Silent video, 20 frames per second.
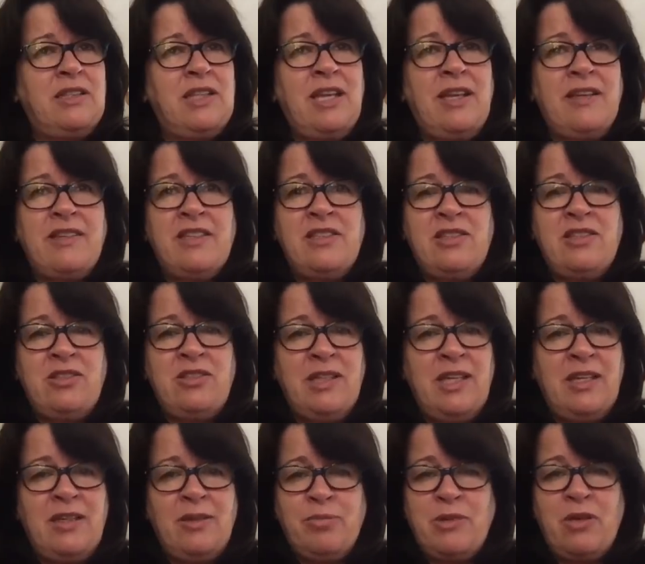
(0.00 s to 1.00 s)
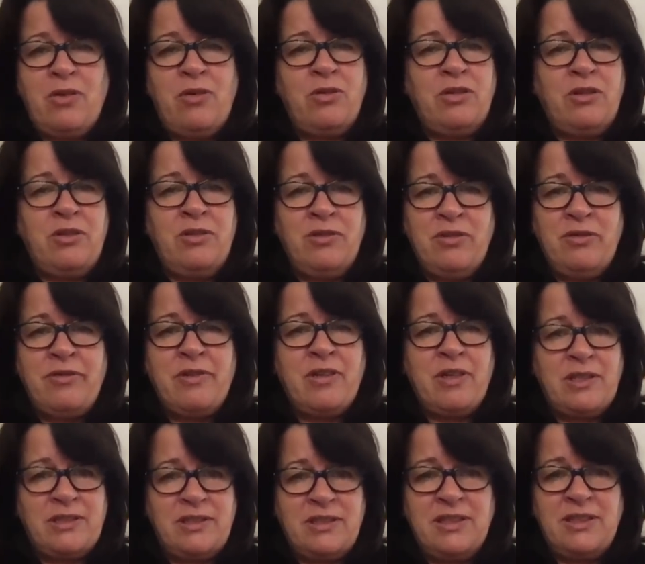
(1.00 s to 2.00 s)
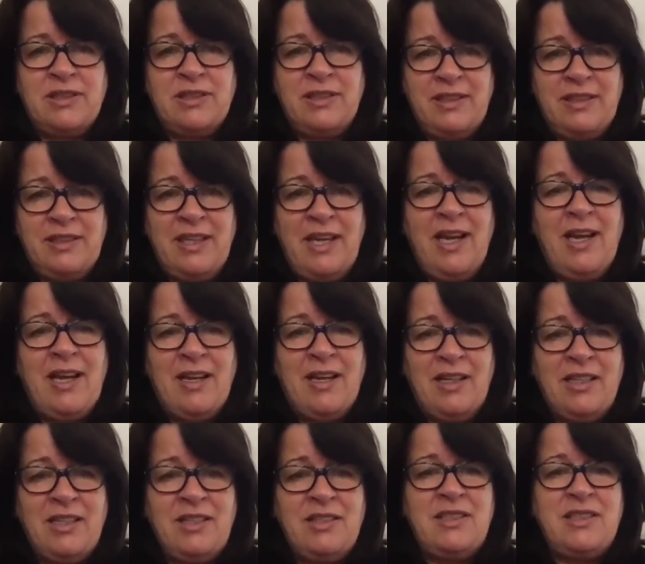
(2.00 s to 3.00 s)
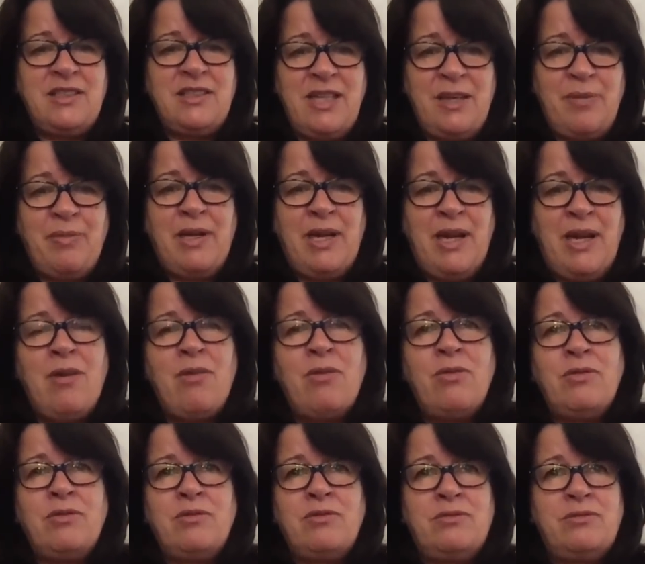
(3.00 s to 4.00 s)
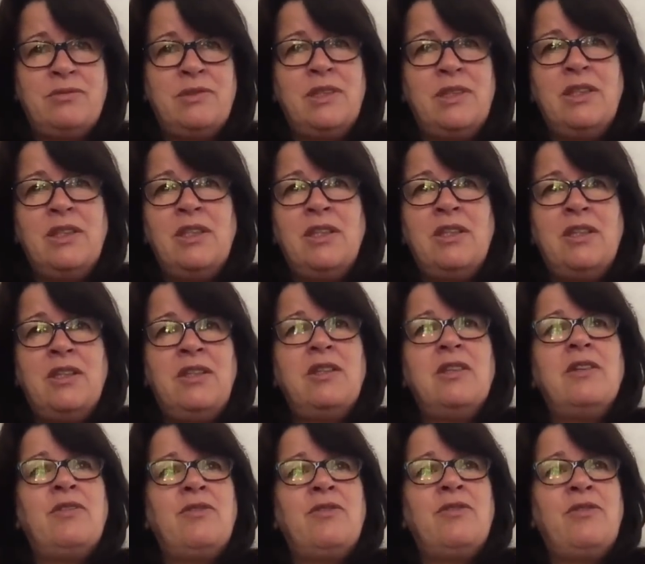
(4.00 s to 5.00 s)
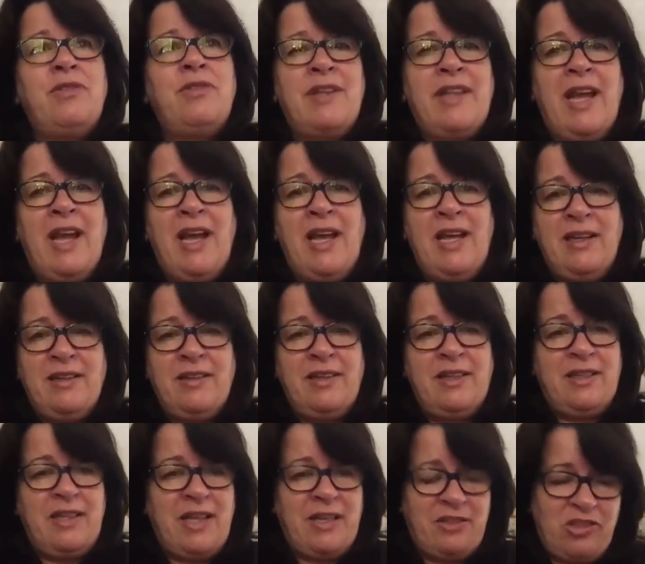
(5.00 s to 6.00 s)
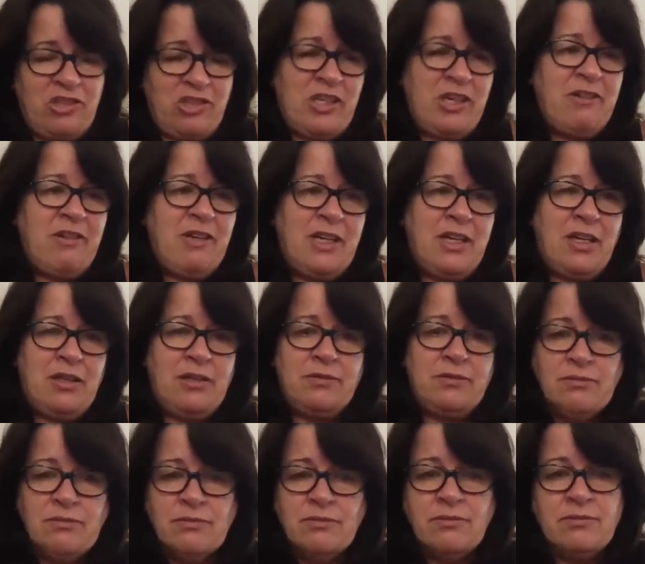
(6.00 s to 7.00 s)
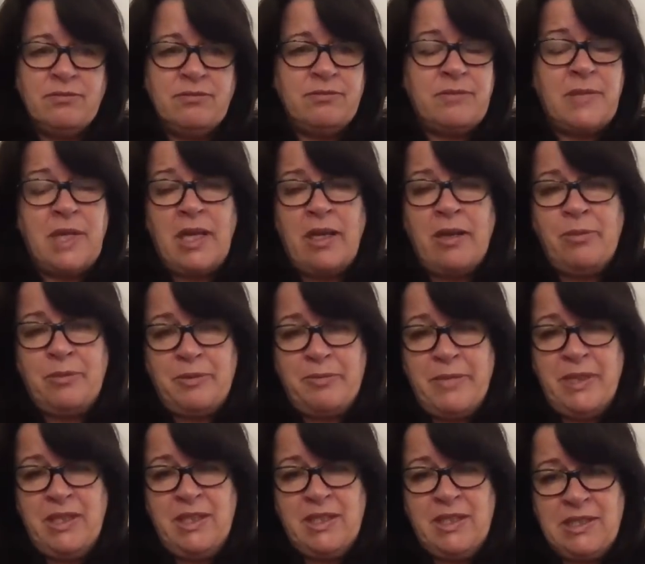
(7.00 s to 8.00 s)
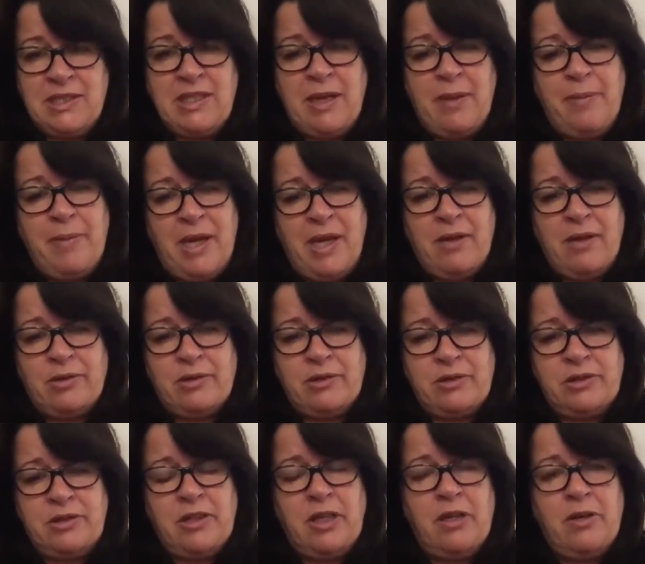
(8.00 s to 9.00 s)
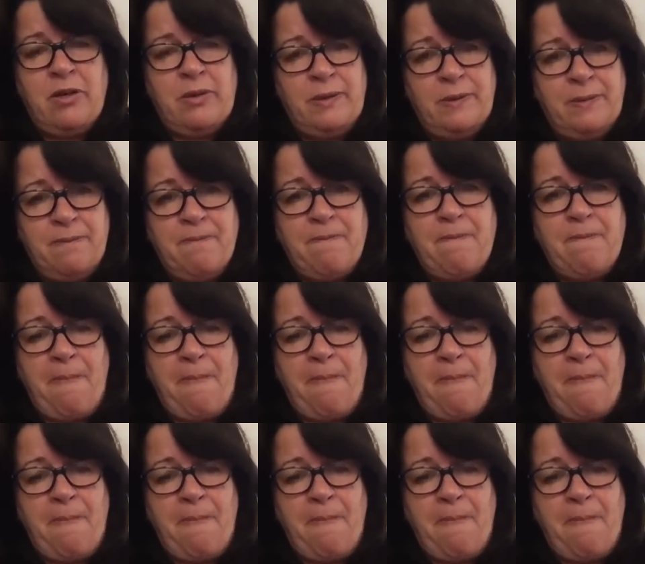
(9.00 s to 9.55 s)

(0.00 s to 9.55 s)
yeah, this could help the whole universe. And yeah, his stepping out for that and then sharing it helped me to step out. So